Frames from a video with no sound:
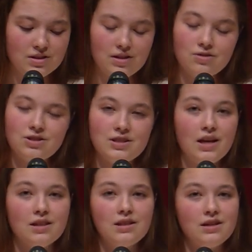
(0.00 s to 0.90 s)
and
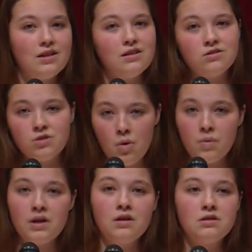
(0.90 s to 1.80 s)
understand that it is
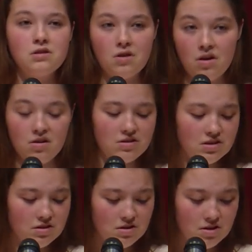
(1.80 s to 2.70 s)
going to hurt.